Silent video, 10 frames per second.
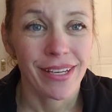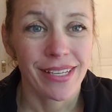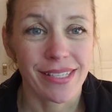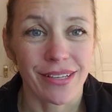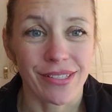
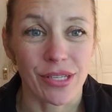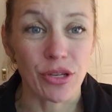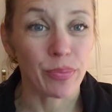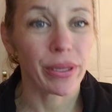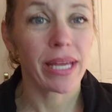So it's a
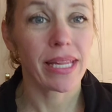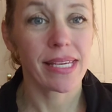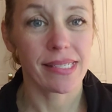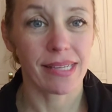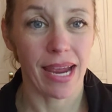new
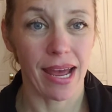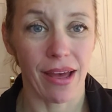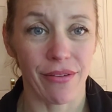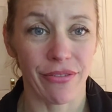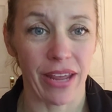playlist I
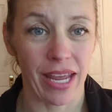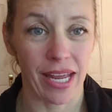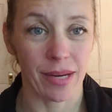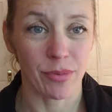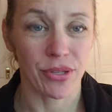have,
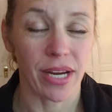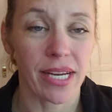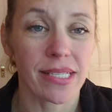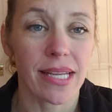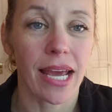and I'm
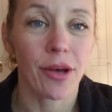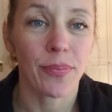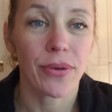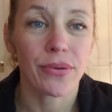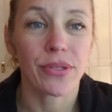trying to
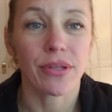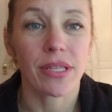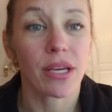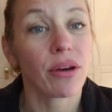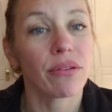help you during
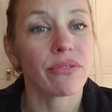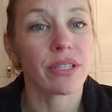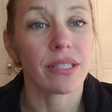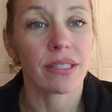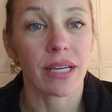the
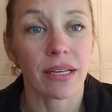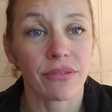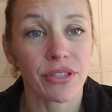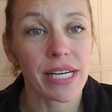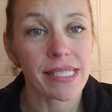COVID kind
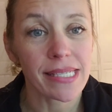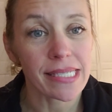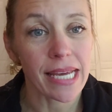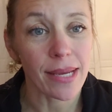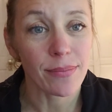of crisis
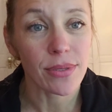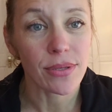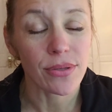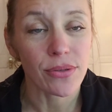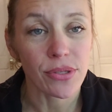time
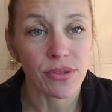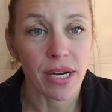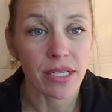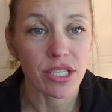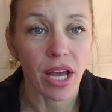to
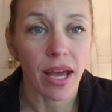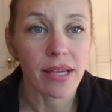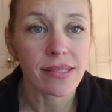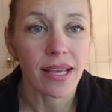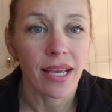
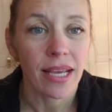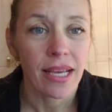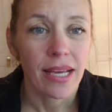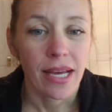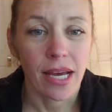strategize.
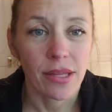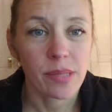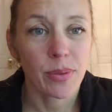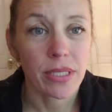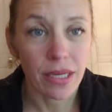This
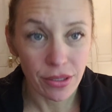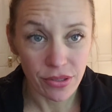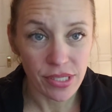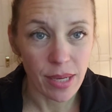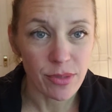
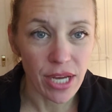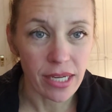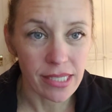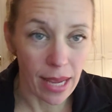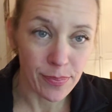particular
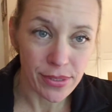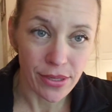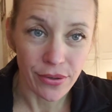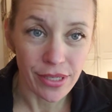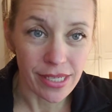
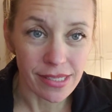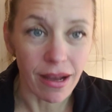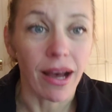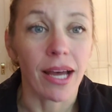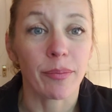episode is
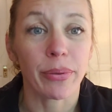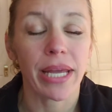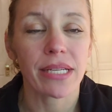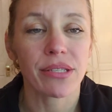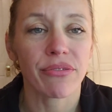on
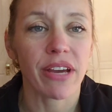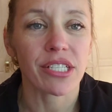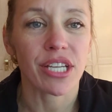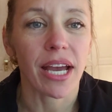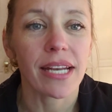plantar
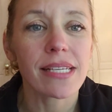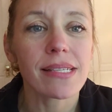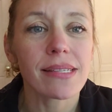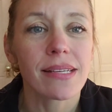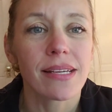
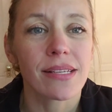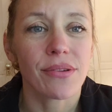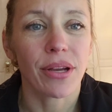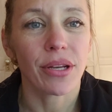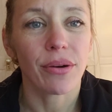fasciitis. So
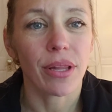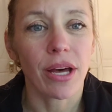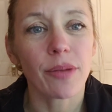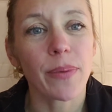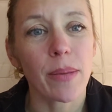I know a
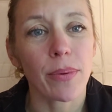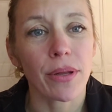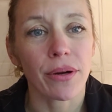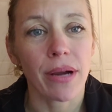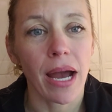lot of people
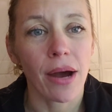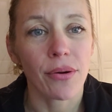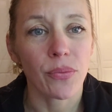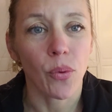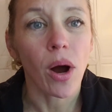are
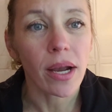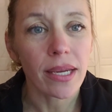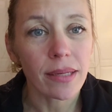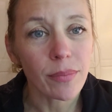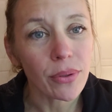out
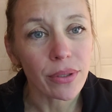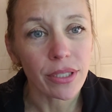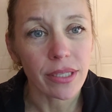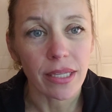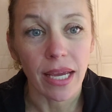walking
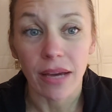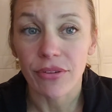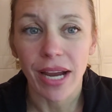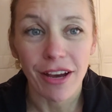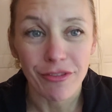more than they
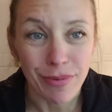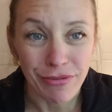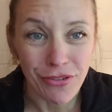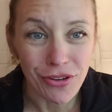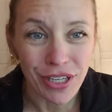ever have
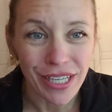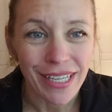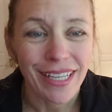before.